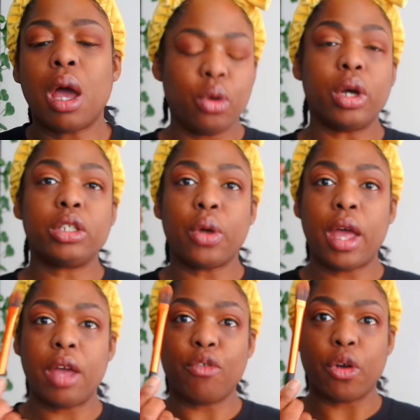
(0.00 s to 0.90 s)
You also
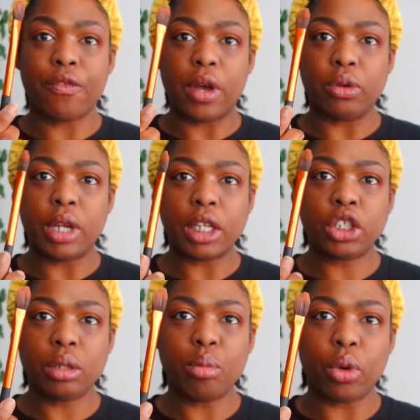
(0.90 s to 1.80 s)
have your
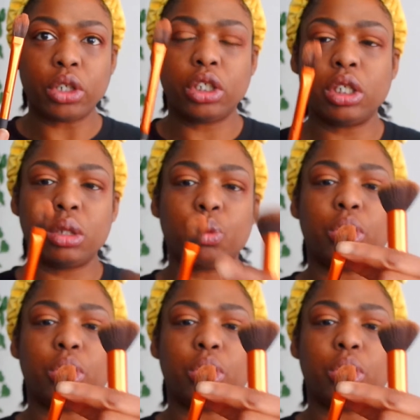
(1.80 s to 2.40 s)
foundation brushes,